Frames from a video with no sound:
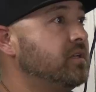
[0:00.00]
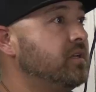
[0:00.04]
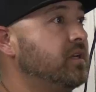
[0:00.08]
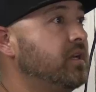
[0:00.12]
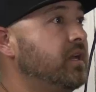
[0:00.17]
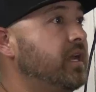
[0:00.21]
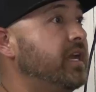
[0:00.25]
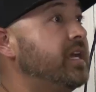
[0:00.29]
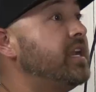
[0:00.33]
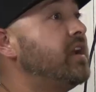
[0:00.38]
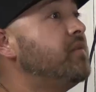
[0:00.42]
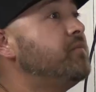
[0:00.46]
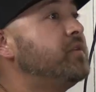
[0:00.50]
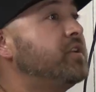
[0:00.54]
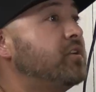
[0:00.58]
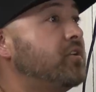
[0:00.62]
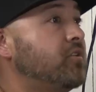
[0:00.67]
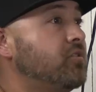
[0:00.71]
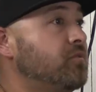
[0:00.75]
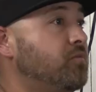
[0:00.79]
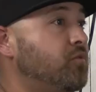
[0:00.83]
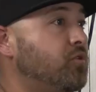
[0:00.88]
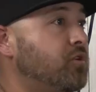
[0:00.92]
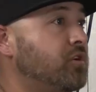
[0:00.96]
And I've been on
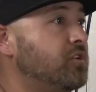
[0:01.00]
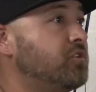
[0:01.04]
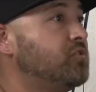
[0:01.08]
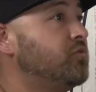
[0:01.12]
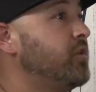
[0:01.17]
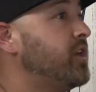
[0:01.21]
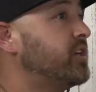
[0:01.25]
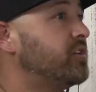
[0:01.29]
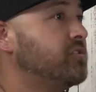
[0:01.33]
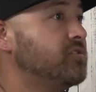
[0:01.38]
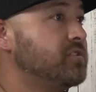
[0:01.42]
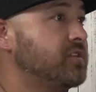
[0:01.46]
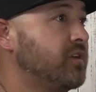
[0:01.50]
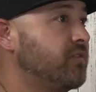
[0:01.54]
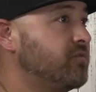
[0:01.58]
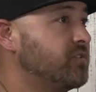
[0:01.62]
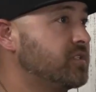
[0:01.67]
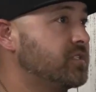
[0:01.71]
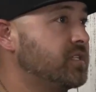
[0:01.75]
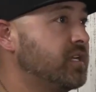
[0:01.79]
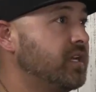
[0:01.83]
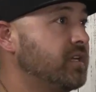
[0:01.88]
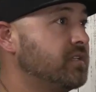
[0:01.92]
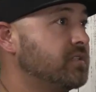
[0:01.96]
the board of directors ever
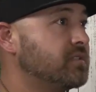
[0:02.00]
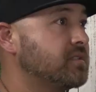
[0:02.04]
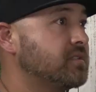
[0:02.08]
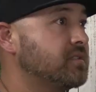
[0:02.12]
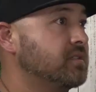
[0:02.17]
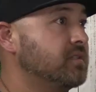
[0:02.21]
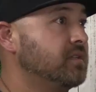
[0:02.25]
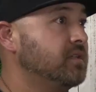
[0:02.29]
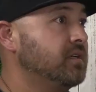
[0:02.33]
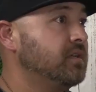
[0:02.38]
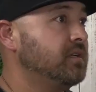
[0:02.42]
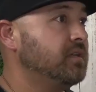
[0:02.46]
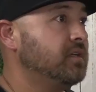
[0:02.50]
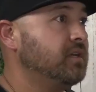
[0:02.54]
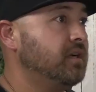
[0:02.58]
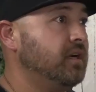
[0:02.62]
since. Nice.